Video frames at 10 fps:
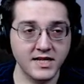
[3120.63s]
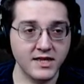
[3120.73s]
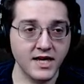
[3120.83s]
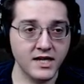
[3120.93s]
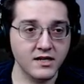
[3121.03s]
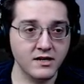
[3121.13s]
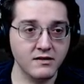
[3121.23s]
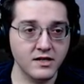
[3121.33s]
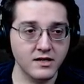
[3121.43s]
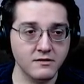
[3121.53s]
thing,
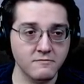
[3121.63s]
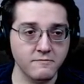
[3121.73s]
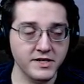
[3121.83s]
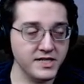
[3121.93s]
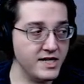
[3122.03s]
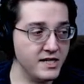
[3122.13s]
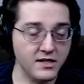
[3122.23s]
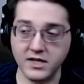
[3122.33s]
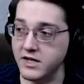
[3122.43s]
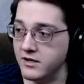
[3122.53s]
uh, reasoning
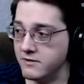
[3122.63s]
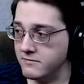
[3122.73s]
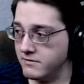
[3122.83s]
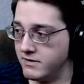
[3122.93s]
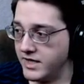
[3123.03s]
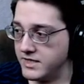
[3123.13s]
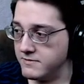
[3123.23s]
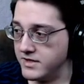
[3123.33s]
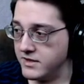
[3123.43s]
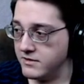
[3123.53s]
here, as
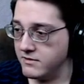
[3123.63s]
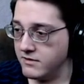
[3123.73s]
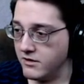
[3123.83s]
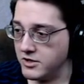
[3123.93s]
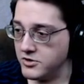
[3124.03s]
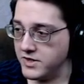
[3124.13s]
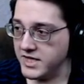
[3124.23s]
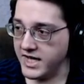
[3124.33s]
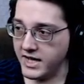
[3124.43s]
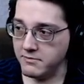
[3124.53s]
we are joined
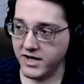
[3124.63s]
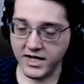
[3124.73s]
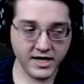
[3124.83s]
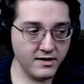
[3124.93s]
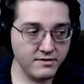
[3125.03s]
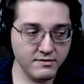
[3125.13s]
again by,